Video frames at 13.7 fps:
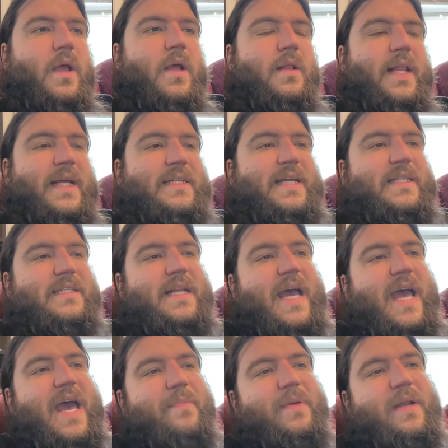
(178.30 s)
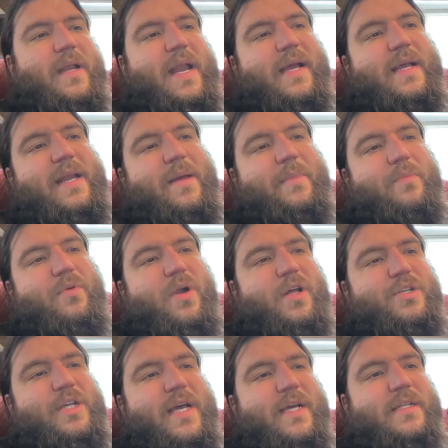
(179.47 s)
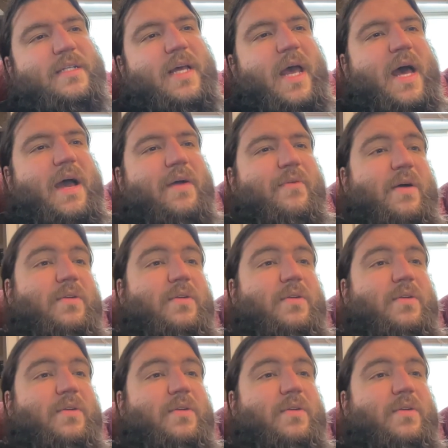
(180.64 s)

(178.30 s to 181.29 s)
like tends to happen in academic projects, I wound